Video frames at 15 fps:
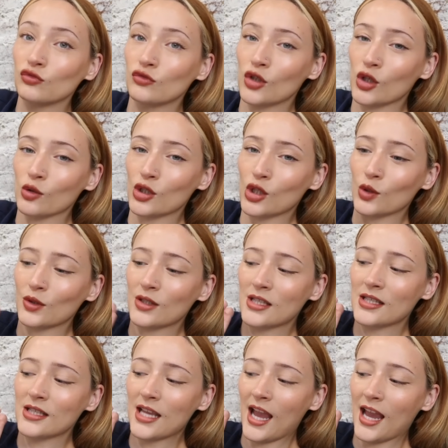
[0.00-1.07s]
two
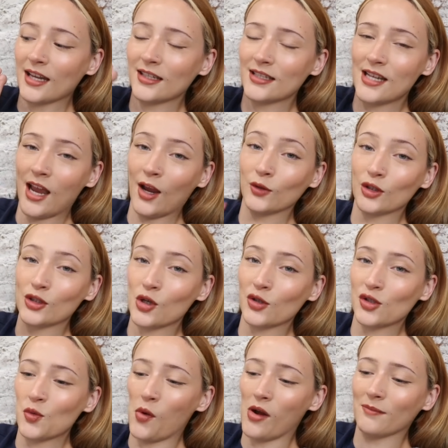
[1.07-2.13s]
shoots and I only showed
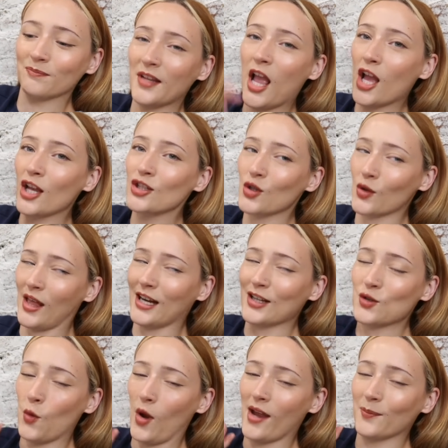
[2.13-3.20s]
you one. So that
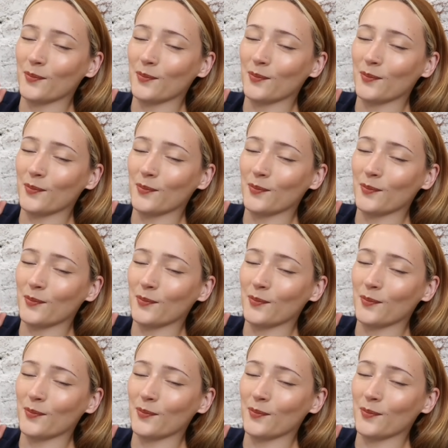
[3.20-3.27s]
is why.